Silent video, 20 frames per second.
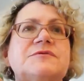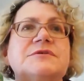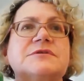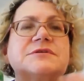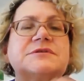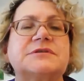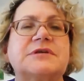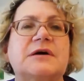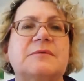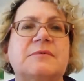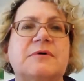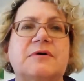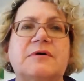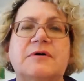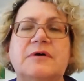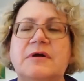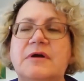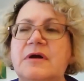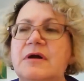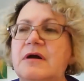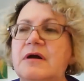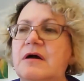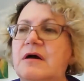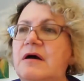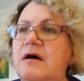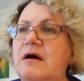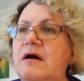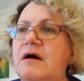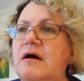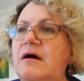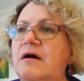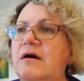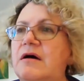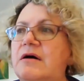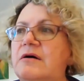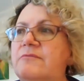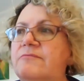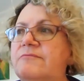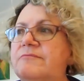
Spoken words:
and some are